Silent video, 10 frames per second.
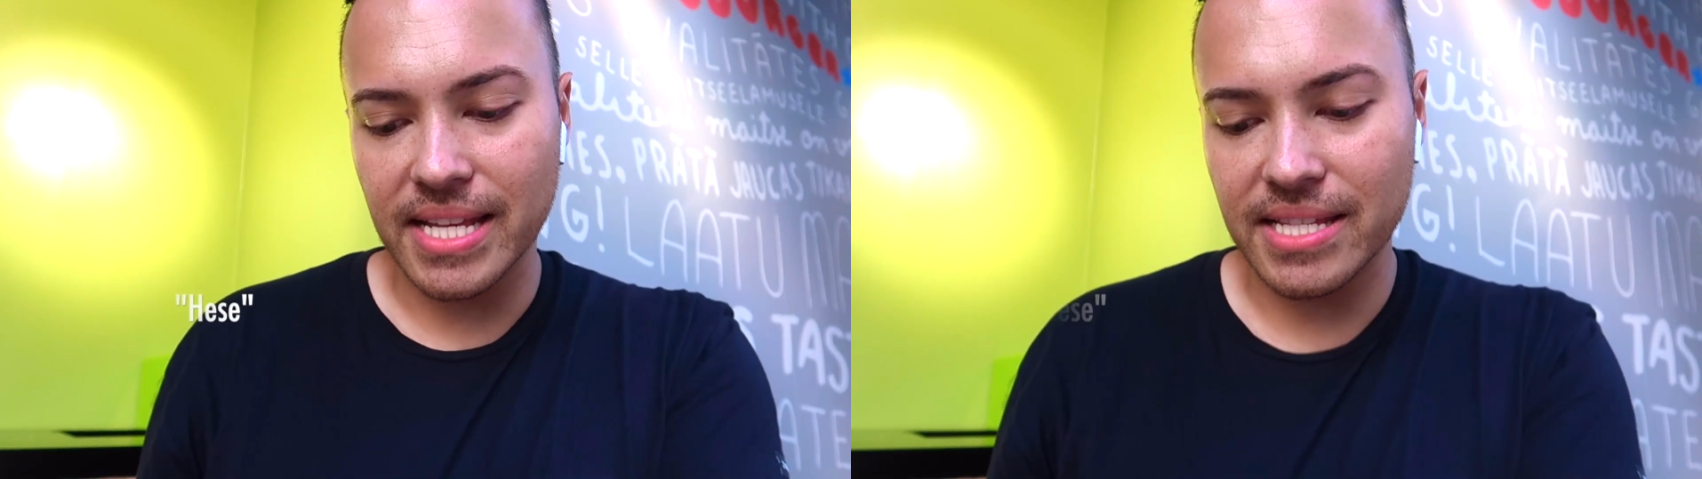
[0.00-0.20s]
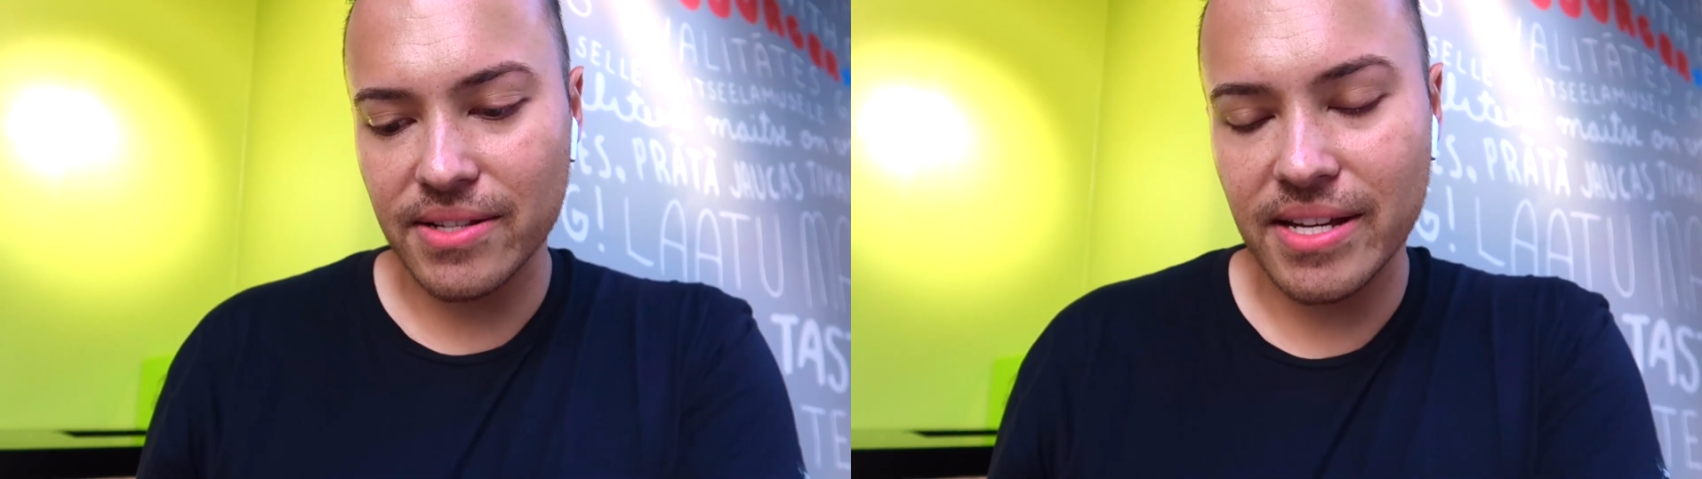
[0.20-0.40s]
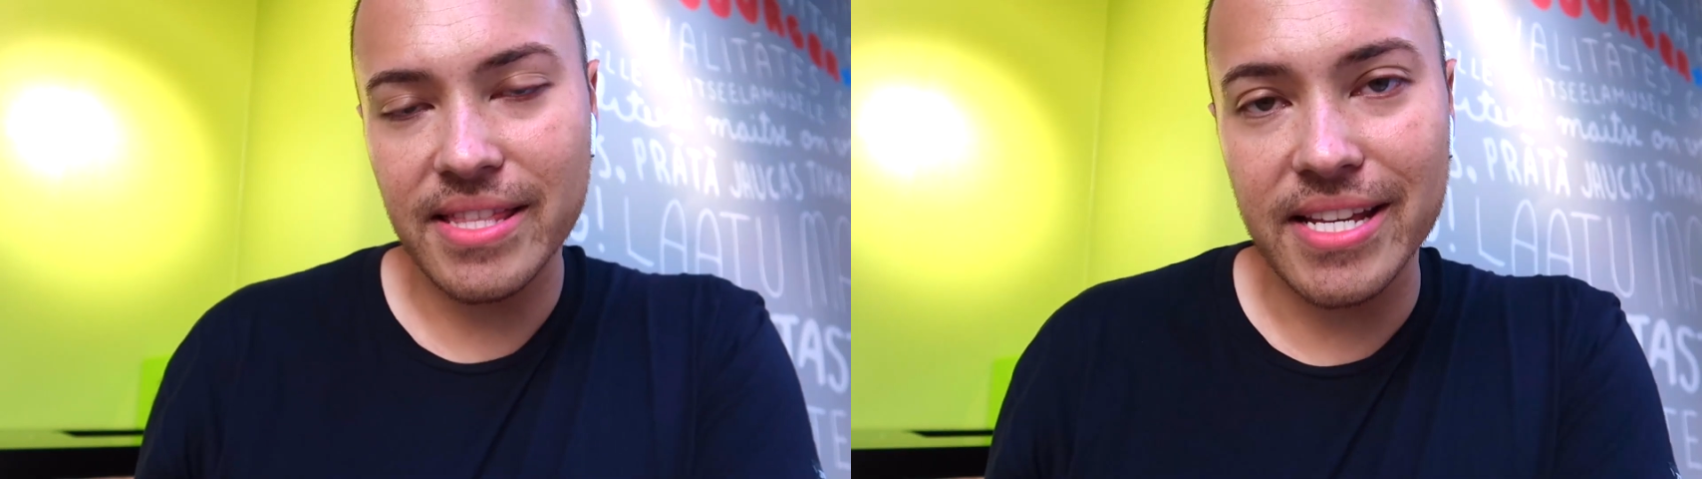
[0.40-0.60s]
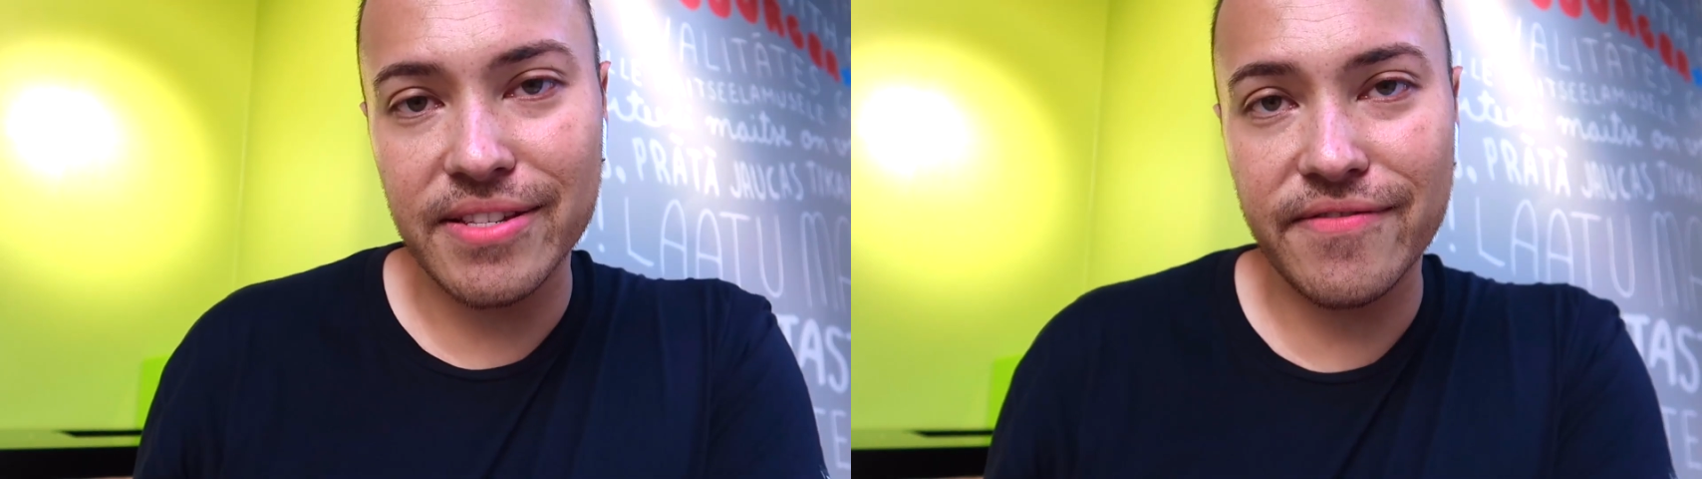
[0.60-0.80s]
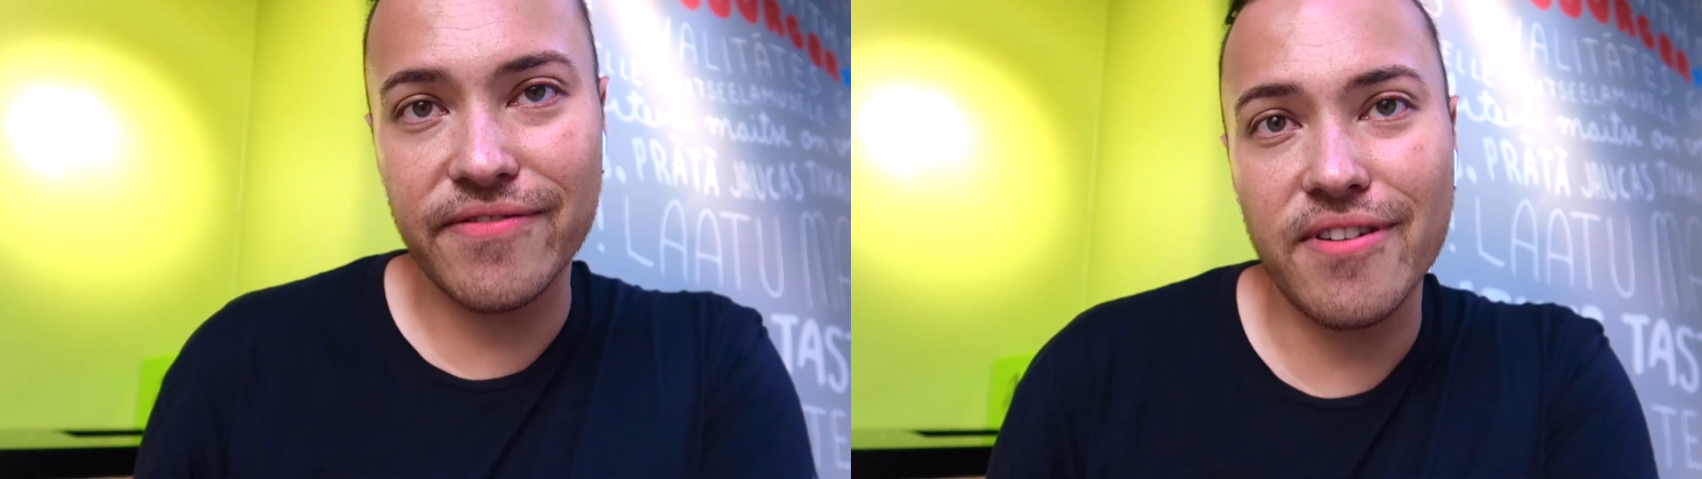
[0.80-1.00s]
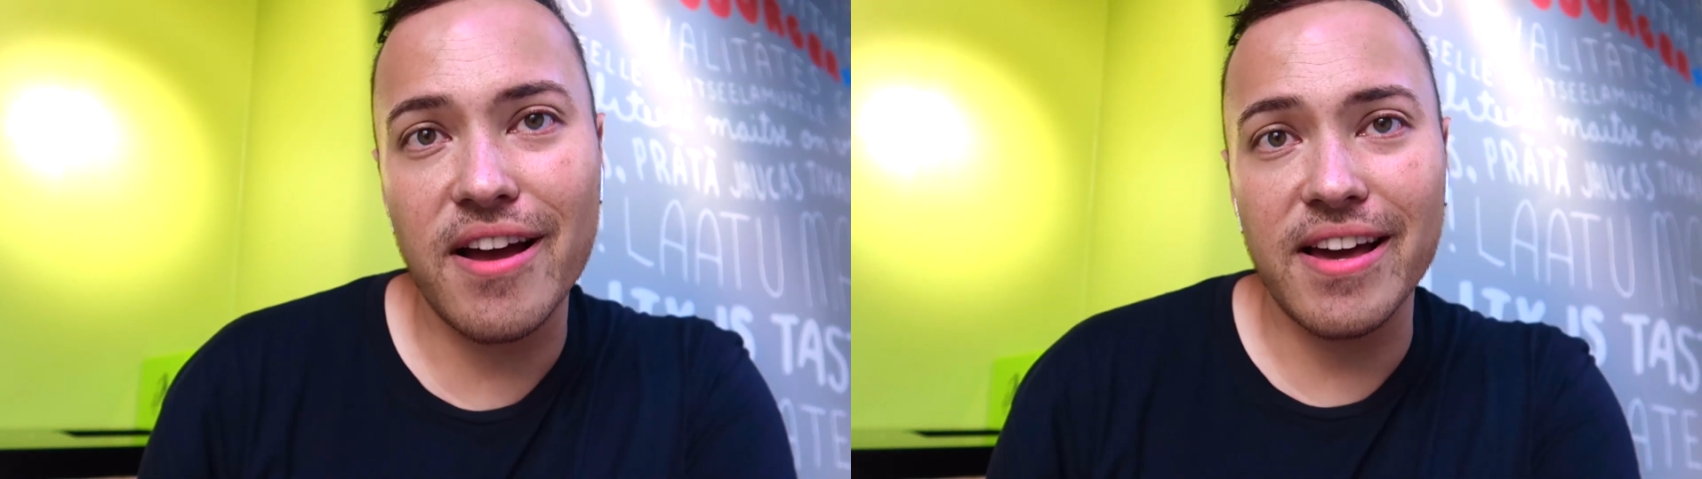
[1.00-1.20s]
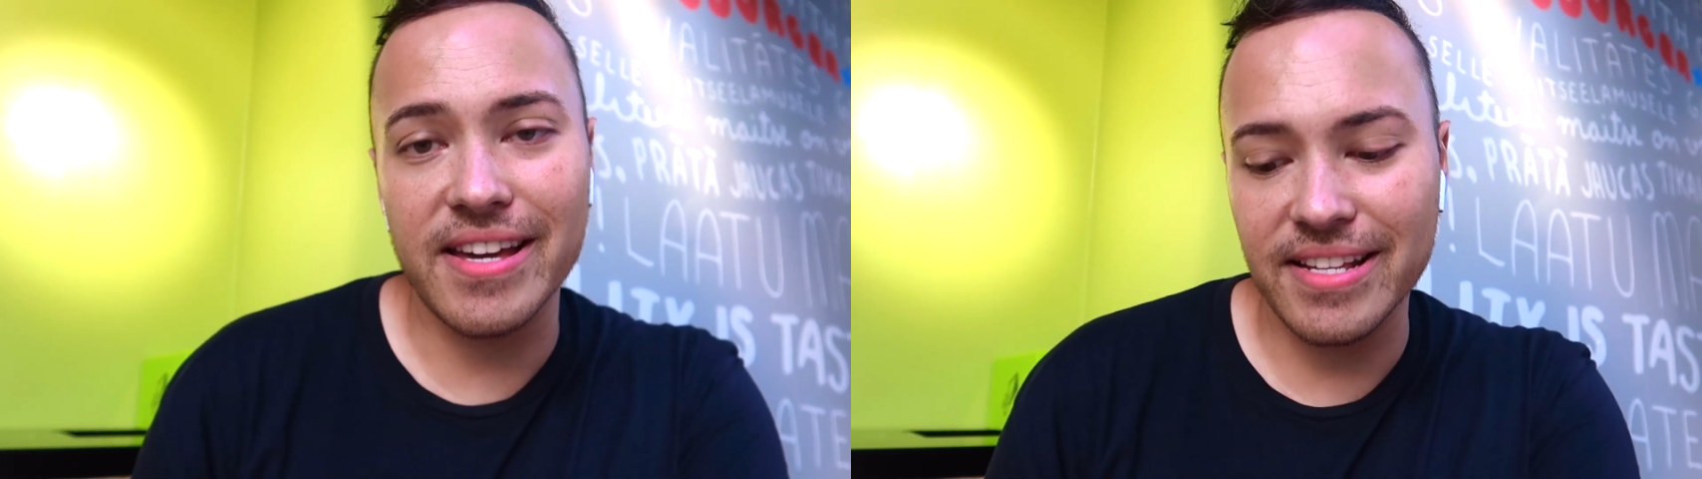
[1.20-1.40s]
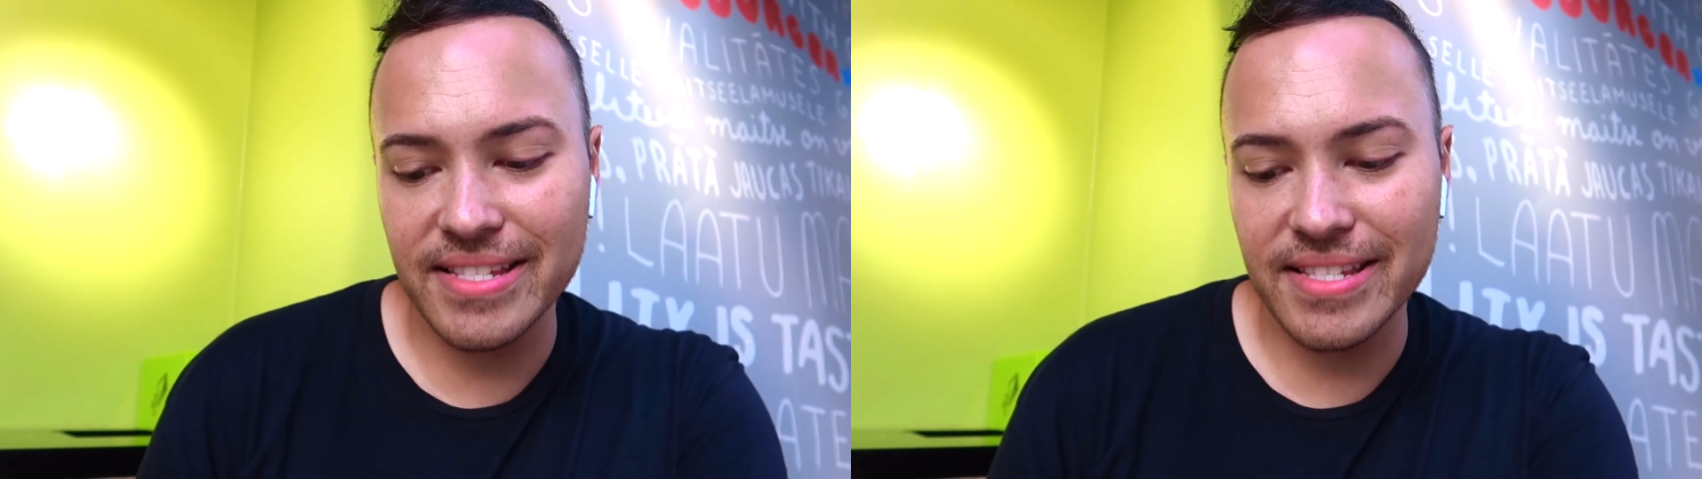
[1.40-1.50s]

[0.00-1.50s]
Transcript: let's look at these fries.